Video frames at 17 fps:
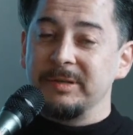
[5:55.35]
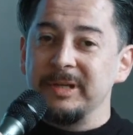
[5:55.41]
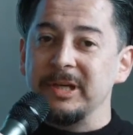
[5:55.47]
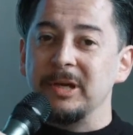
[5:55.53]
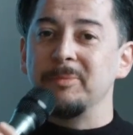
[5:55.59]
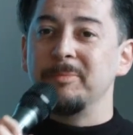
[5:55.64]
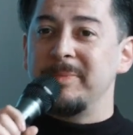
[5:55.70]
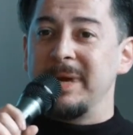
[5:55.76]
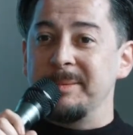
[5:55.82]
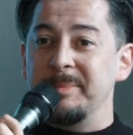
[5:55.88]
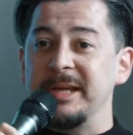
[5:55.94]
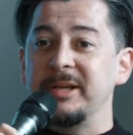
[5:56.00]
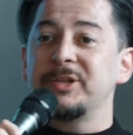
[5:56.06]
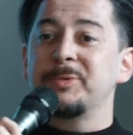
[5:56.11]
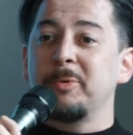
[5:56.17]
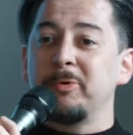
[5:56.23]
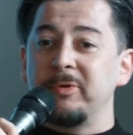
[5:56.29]
maybe
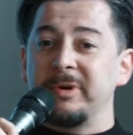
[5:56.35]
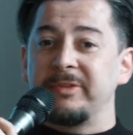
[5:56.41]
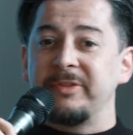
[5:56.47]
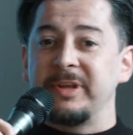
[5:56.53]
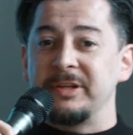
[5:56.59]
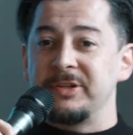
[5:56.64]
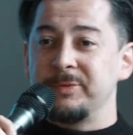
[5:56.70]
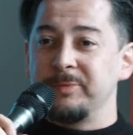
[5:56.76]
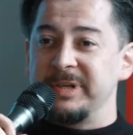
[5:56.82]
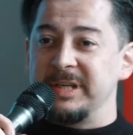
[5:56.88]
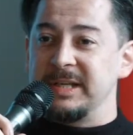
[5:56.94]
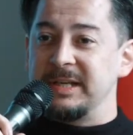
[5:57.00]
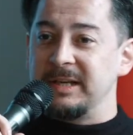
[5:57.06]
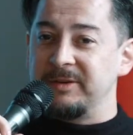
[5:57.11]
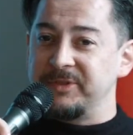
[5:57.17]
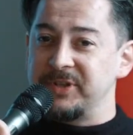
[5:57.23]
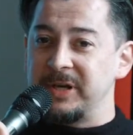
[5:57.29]
exploring things that we
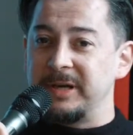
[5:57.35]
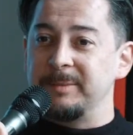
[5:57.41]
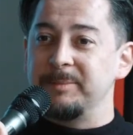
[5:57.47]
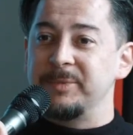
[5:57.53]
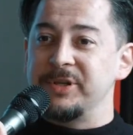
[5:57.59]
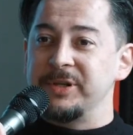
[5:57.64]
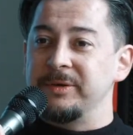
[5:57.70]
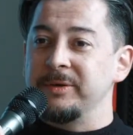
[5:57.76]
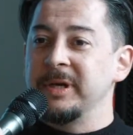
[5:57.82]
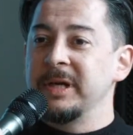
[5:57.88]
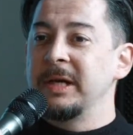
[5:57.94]
didn't have time to,